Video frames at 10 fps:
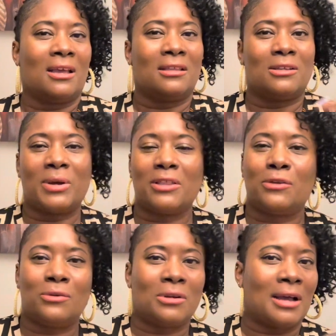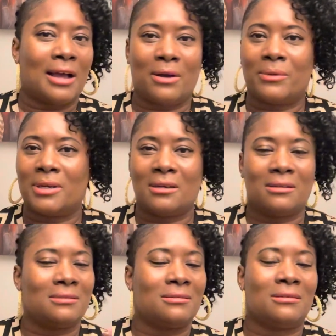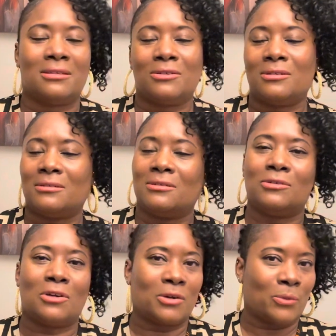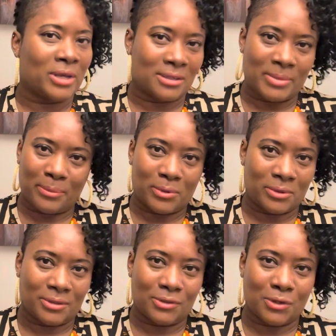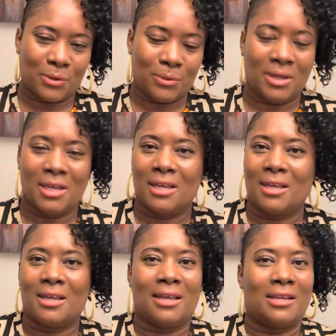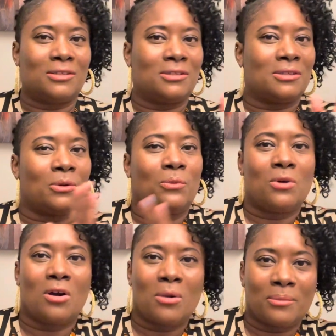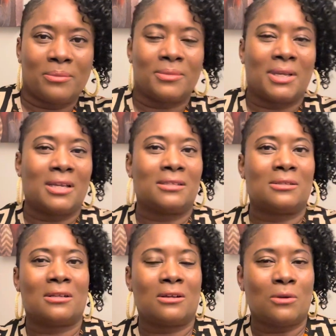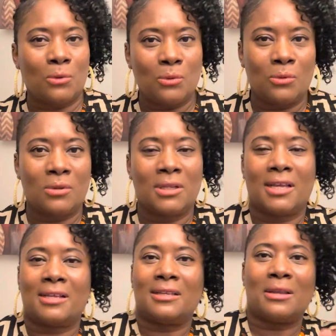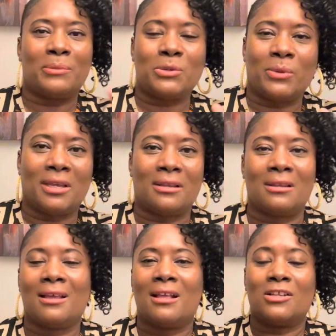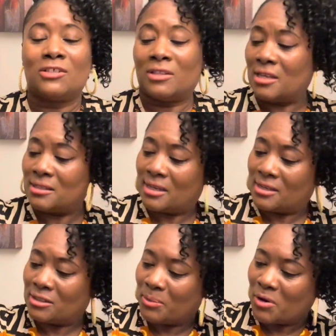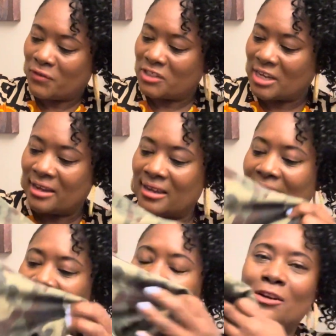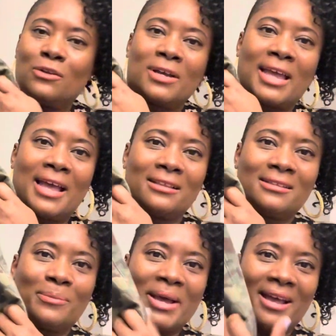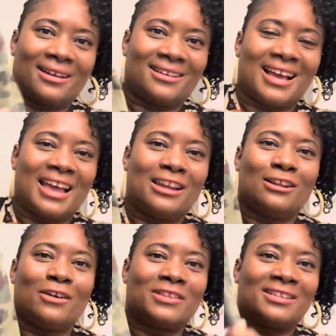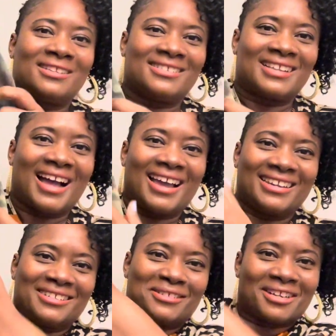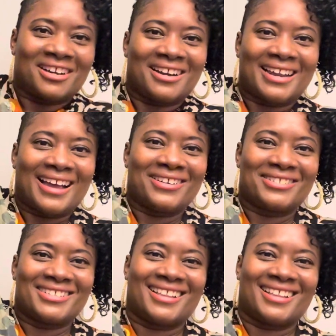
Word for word: the weather, you know how, eh, you know the weather is bipolar. So it's warm, it's cool, it's in between, so this is the perfect jacket and look at the back. I love the design, the little cutout.